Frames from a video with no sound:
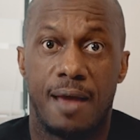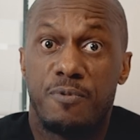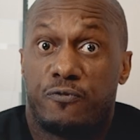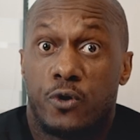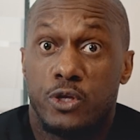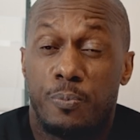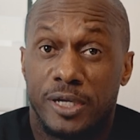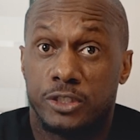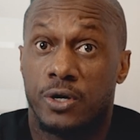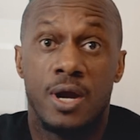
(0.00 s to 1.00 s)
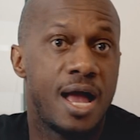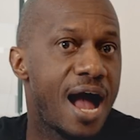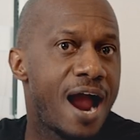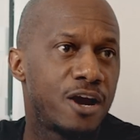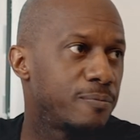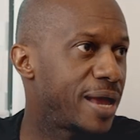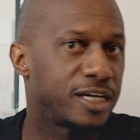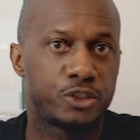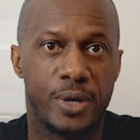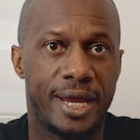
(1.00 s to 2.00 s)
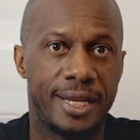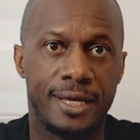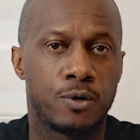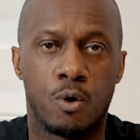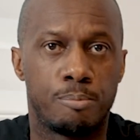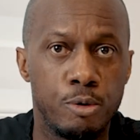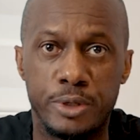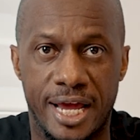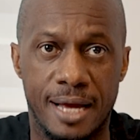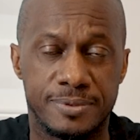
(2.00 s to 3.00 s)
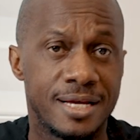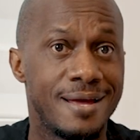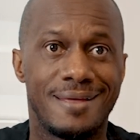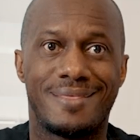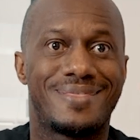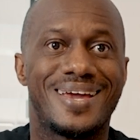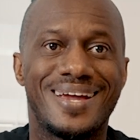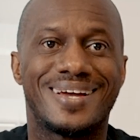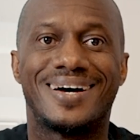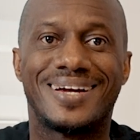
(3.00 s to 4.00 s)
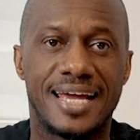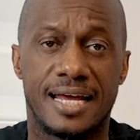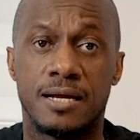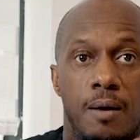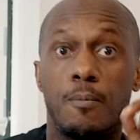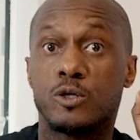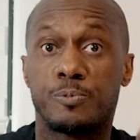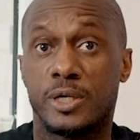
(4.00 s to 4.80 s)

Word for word: And before you picture Ironman training or boot camps, think again. Most